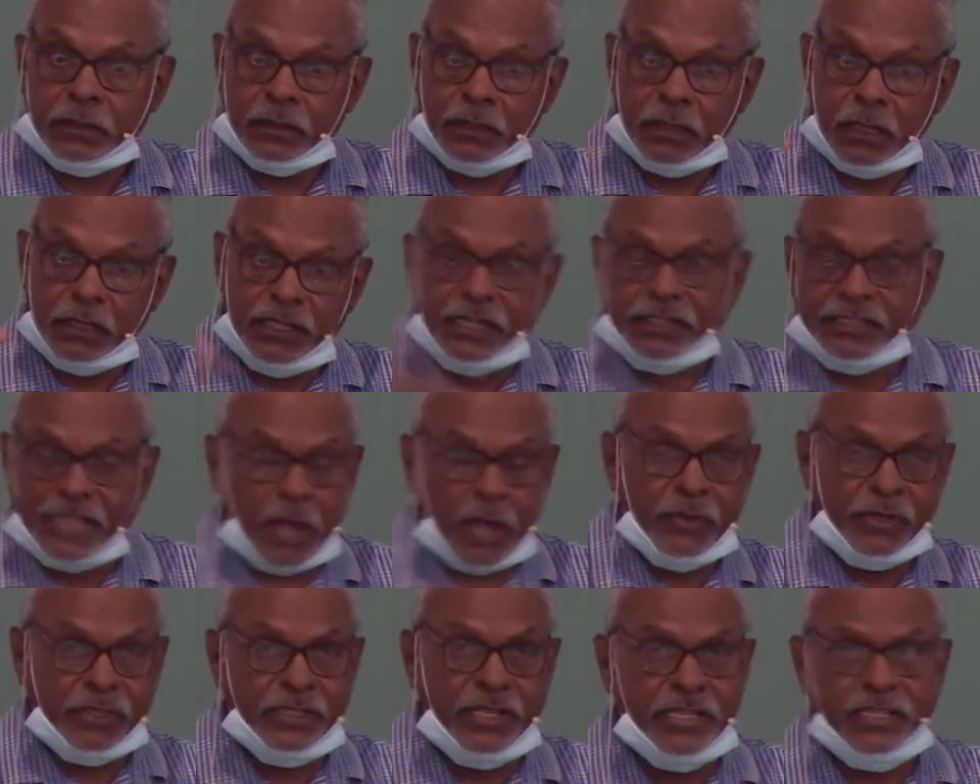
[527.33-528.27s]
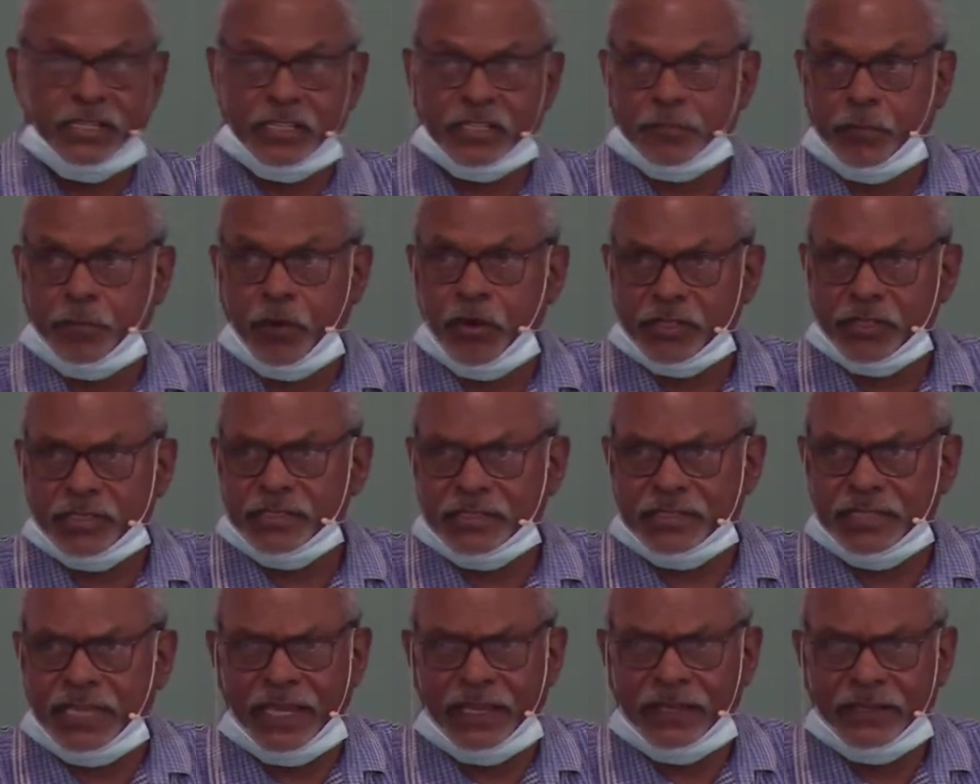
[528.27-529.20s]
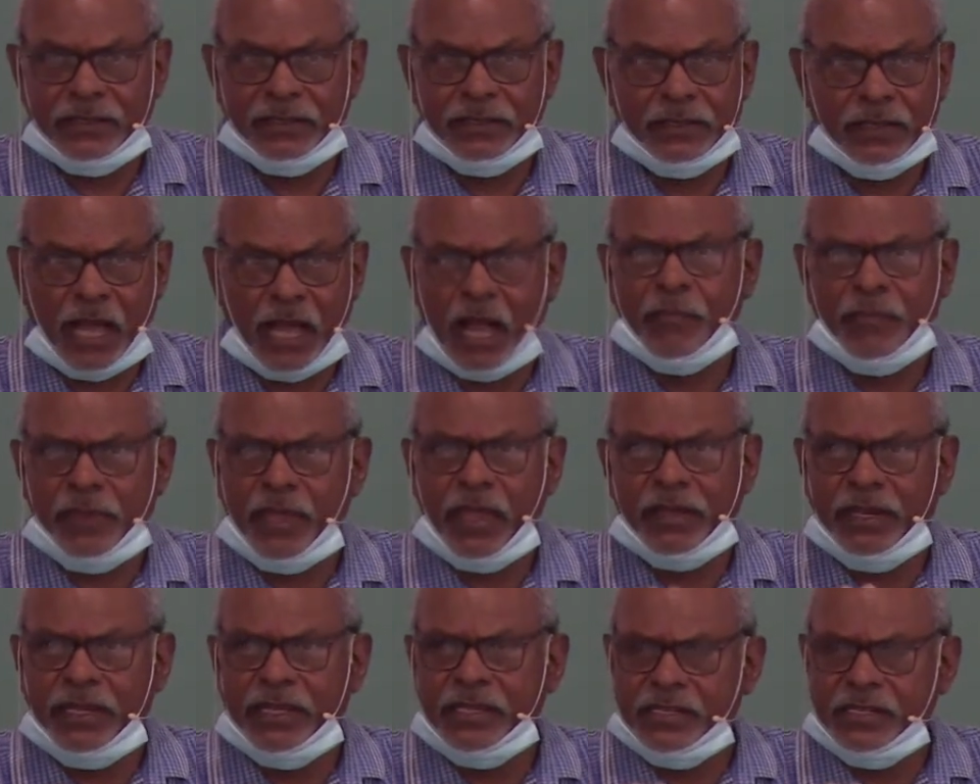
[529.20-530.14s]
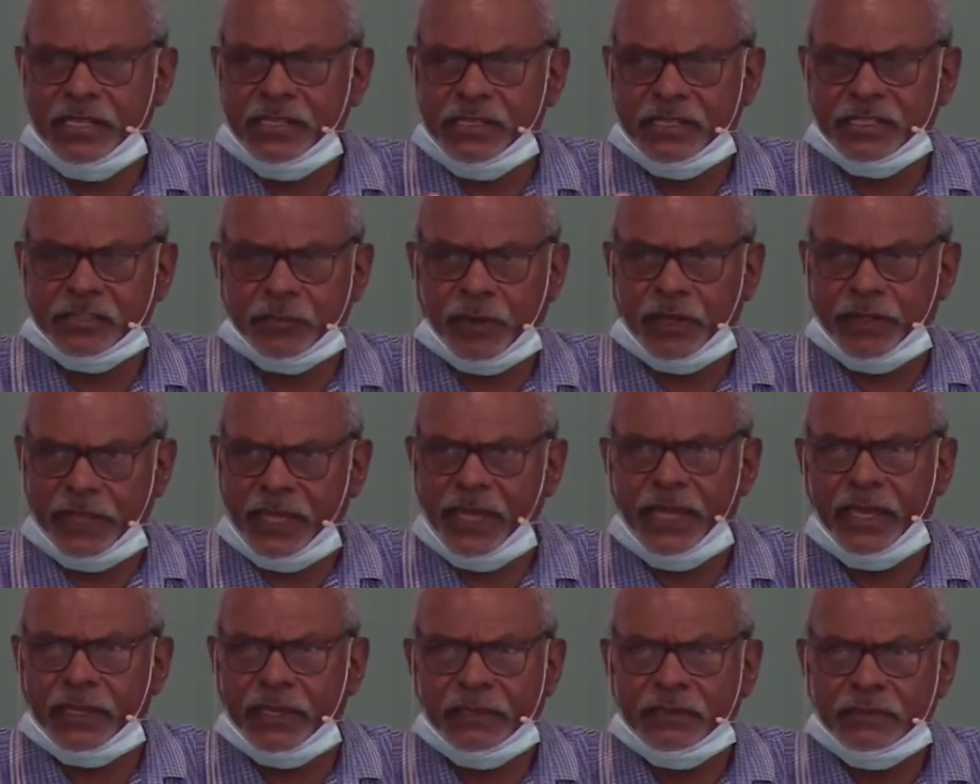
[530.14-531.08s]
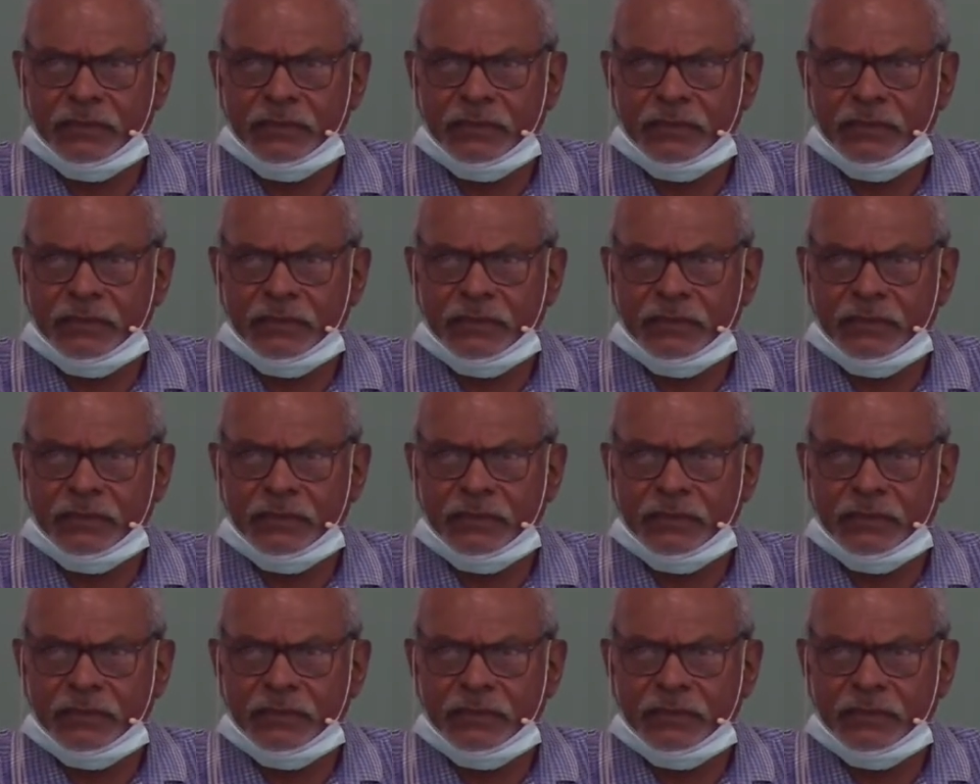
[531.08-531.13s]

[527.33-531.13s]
there's no Indigenous persons there. I'm the only Indigenous one there.